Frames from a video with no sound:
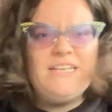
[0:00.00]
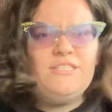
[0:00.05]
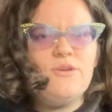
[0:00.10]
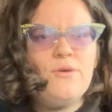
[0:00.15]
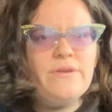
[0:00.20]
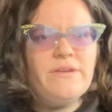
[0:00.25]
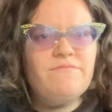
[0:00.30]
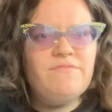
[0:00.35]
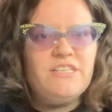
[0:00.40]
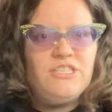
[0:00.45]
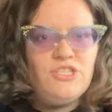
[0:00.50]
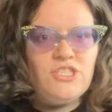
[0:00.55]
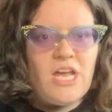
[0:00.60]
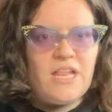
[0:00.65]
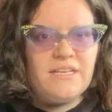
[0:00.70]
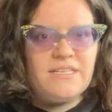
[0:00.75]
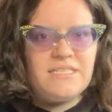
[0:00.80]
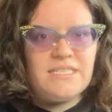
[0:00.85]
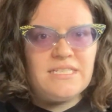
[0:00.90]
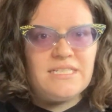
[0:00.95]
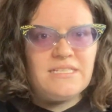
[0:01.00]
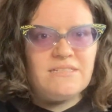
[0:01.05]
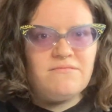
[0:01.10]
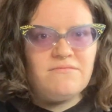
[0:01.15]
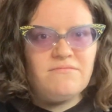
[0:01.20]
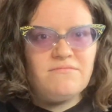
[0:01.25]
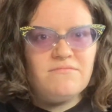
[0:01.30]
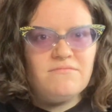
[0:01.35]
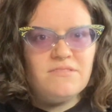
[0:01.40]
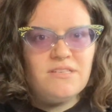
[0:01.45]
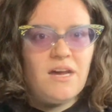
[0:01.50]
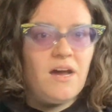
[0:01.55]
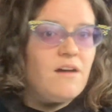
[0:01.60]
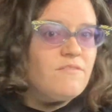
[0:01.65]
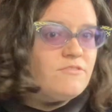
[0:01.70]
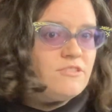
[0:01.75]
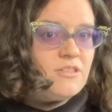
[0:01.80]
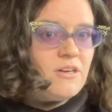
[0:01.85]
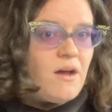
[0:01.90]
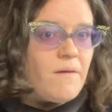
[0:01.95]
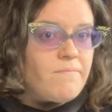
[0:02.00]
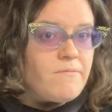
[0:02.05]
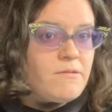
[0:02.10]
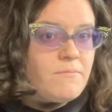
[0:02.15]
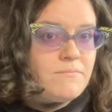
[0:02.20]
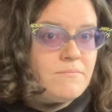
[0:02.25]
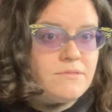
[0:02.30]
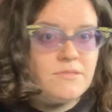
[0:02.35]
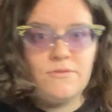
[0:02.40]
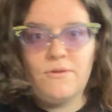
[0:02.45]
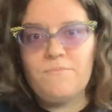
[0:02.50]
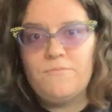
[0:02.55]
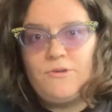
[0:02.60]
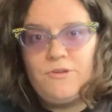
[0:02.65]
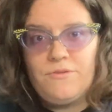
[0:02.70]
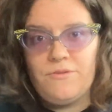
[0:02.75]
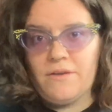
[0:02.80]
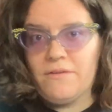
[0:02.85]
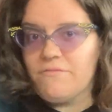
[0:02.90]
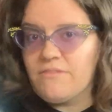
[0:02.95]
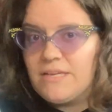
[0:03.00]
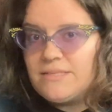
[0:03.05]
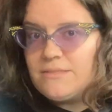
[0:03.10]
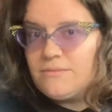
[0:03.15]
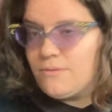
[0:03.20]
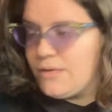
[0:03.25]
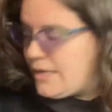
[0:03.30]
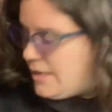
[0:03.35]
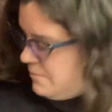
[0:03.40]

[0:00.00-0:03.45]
don't have the gelatin cover on them, so I'm wondering if that's why,